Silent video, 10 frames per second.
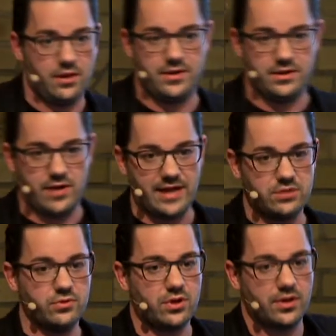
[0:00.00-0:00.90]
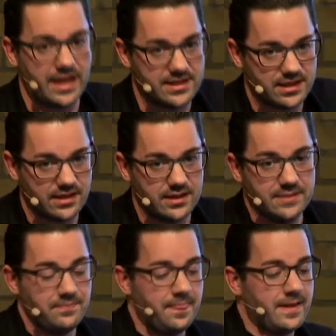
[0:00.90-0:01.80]
or the new attribute called async.
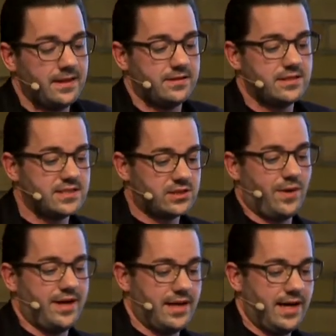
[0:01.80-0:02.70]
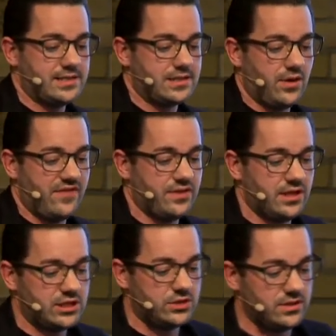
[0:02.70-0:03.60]
This is quite nice. However, the
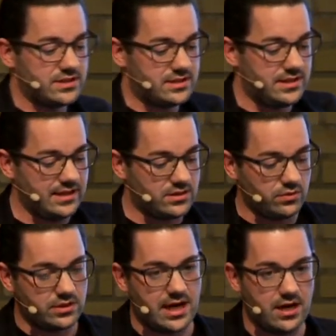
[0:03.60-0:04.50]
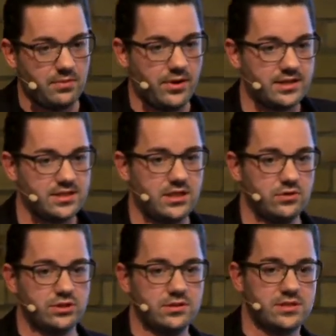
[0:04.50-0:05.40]
issue is they don't care about
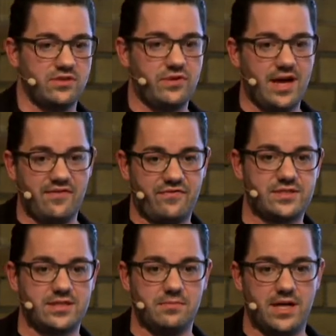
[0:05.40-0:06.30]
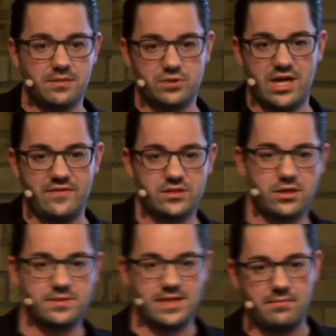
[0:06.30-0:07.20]
execution. So if you have still multiple
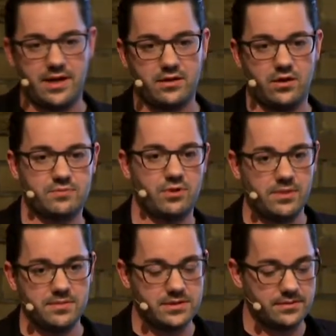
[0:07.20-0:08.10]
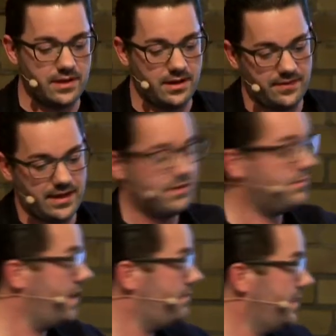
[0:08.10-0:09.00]
JavaScripts, that might cause problems. Then it
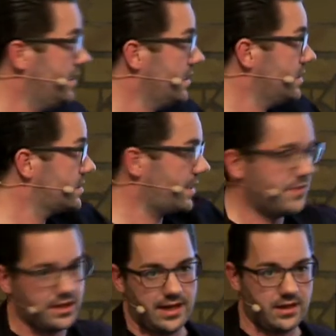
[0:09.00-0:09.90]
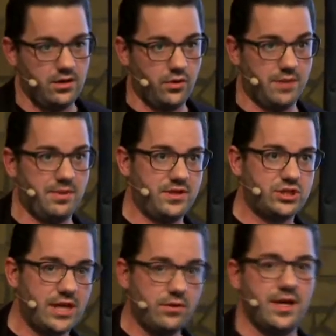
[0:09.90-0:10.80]
might be something like a loader. But the
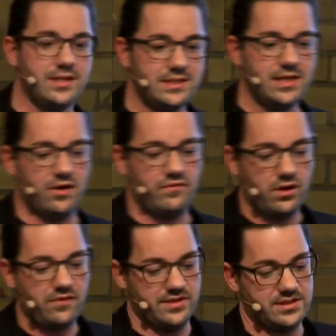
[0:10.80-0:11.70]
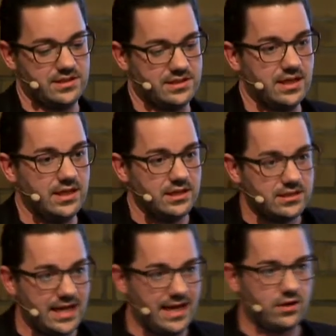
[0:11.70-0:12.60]
general idea of all of this is
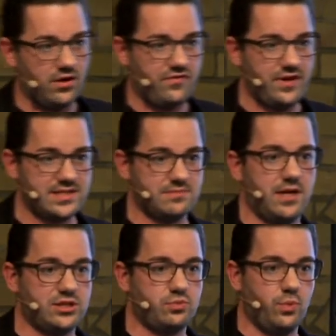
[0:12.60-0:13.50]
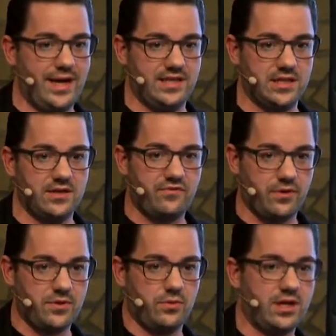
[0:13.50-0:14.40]
take off as much weight
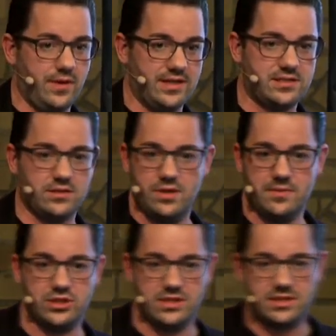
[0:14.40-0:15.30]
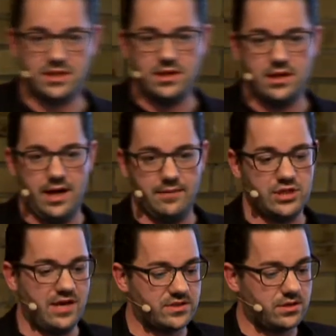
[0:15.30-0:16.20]
from the request, so images,
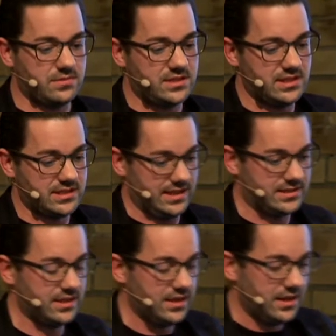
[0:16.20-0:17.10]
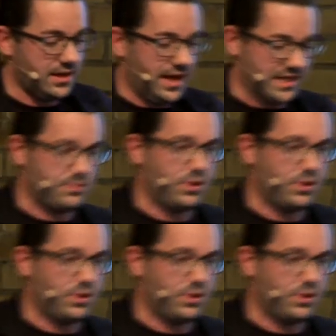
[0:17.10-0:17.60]
JavaScript, CSS, as